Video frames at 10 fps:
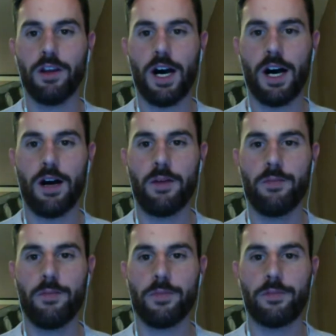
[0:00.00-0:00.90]

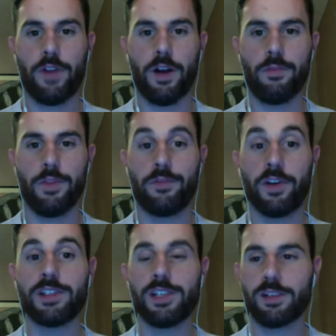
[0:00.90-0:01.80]
from the
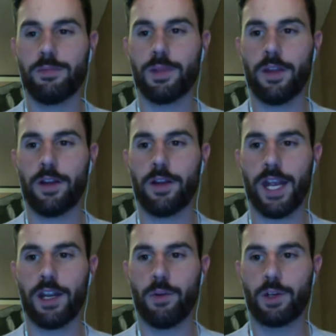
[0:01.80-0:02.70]
first season of Big Brother
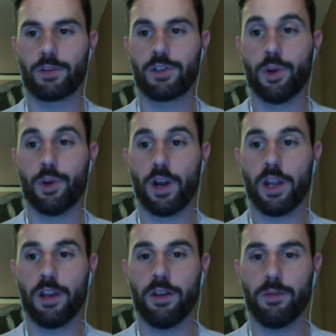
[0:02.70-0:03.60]
Canada, which was
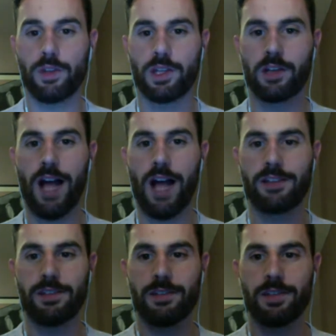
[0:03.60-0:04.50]
Jordan with the
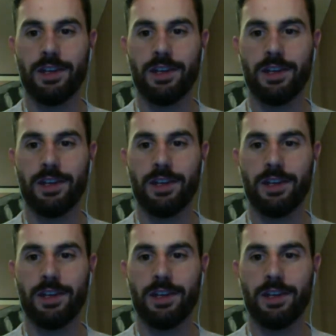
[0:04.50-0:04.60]
glasses.